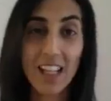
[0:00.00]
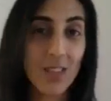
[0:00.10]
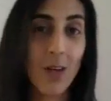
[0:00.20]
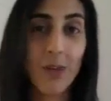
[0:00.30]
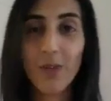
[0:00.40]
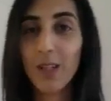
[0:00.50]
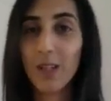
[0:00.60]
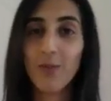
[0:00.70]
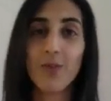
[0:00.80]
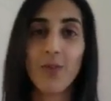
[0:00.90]
hit off in
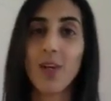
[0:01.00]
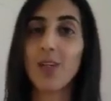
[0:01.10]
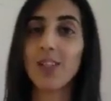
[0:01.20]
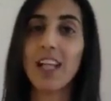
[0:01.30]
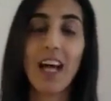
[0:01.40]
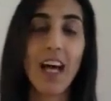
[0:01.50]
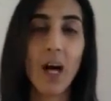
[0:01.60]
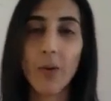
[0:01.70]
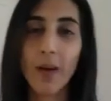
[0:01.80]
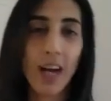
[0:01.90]
the first
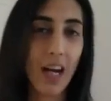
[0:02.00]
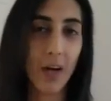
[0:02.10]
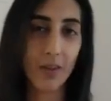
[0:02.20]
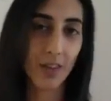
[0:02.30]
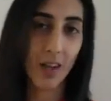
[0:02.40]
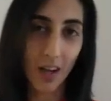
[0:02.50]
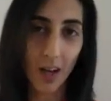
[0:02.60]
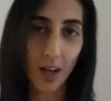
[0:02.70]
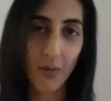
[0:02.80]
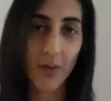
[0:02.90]
hour and a
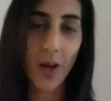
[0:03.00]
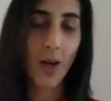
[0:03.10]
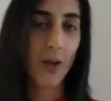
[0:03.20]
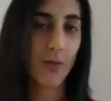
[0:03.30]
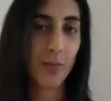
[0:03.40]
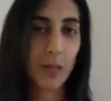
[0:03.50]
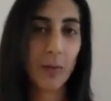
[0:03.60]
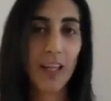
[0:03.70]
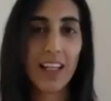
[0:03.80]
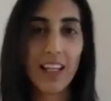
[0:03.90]
half of me
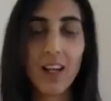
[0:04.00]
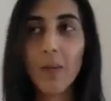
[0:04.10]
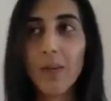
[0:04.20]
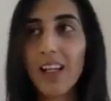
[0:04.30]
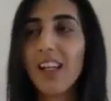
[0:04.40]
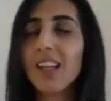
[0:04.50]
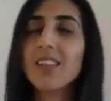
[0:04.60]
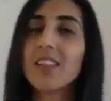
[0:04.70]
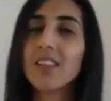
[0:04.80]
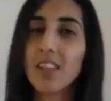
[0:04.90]
waking up. And it is
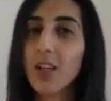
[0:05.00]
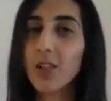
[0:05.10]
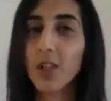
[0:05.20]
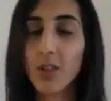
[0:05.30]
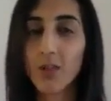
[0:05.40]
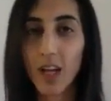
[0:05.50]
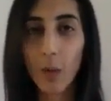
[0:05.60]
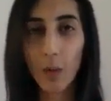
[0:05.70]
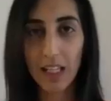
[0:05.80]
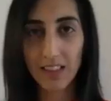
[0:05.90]
such a
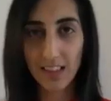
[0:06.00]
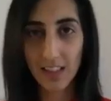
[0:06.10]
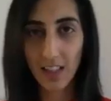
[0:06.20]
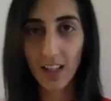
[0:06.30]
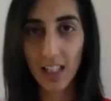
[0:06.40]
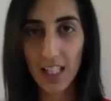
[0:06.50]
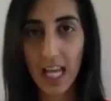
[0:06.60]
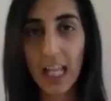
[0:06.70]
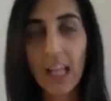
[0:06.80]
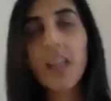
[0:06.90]
great way to start the
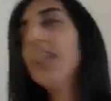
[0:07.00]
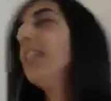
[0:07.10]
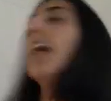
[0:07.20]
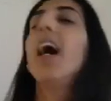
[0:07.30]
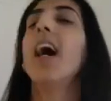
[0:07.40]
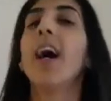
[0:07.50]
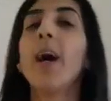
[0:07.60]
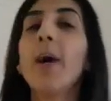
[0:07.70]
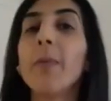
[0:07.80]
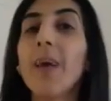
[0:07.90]
day.
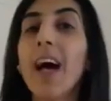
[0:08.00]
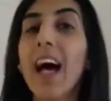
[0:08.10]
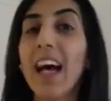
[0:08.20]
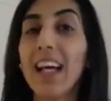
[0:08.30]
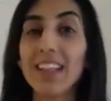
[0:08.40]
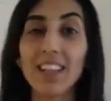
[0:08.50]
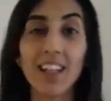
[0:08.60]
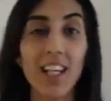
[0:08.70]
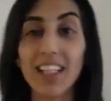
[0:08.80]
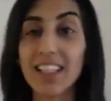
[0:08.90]
And
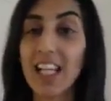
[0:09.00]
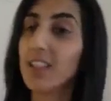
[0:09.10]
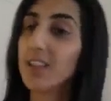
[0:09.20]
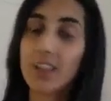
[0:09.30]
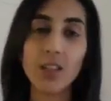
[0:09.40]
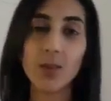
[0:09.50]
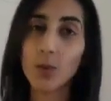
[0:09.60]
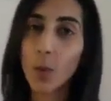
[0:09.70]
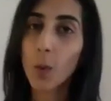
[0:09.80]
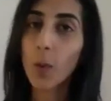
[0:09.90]
like I said, it doesn't
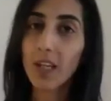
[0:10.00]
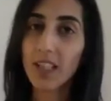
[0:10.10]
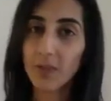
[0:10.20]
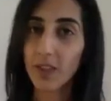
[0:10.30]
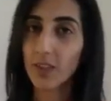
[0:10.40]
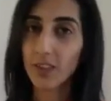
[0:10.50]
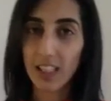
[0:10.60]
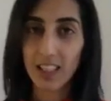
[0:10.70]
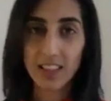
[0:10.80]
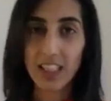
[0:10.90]
always feel
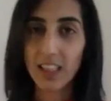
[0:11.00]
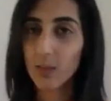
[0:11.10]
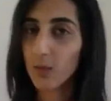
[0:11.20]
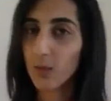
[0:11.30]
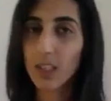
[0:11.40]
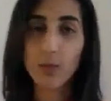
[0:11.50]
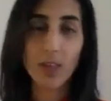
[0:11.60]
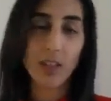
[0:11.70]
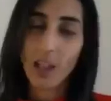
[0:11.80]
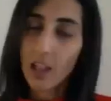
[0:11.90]
easy in the morning
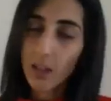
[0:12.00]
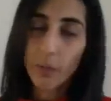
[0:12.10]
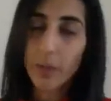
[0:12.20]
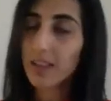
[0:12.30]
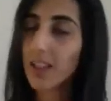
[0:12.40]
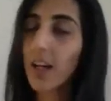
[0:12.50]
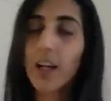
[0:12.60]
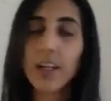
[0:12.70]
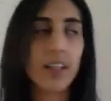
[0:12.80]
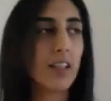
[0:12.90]
when you're a little bit
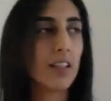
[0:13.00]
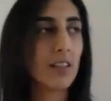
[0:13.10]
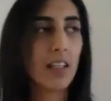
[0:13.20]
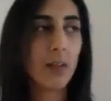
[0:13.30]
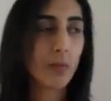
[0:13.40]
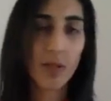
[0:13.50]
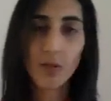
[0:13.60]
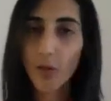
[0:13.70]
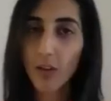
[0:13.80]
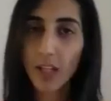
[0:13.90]
tired, a little bit
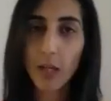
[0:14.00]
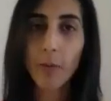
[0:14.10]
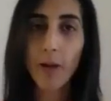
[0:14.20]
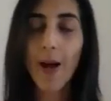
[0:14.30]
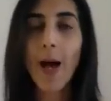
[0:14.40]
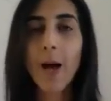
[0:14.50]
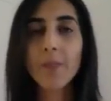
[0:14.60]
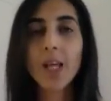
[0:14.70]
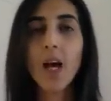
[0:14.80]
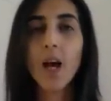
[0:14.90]
groggy
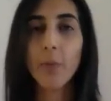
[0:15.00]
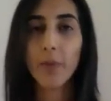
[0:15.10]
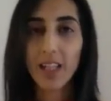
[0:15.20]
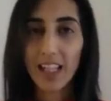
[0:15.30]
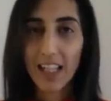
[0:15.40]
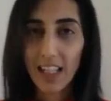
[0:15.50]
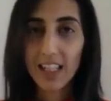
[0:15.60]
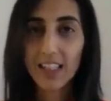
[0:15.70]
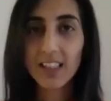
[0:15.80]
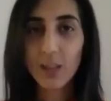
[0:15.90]
perhaps, but it
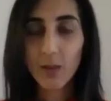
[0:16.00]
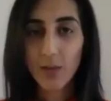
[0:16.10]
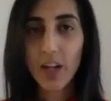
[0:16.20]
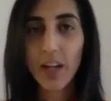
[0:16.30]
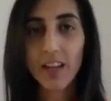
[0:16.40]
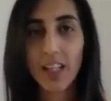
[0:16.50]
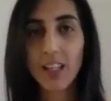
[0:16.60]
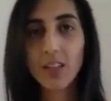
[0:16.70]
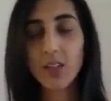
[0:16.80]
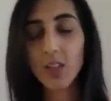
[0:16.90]
is the right thing
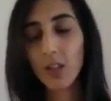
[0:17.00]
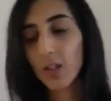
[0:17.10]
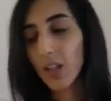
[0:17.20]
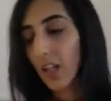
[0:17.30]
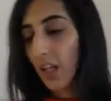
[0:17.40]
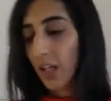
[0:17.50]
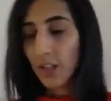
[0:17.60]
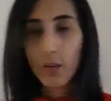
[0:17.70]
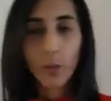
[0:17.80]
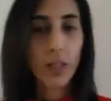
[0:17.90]
to do.
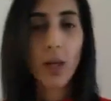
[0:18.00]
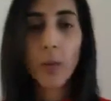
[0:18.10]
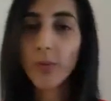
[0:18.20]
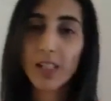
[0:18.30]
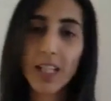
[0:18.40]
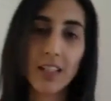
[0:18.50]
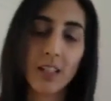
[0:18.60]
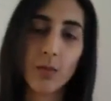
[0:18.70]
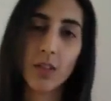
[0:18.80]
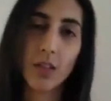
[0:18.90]
We are
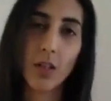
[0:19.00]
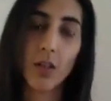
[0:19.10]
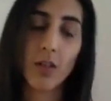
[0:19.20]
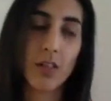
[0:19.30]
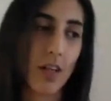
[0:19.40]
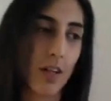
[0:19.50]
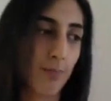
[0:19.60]
presented with those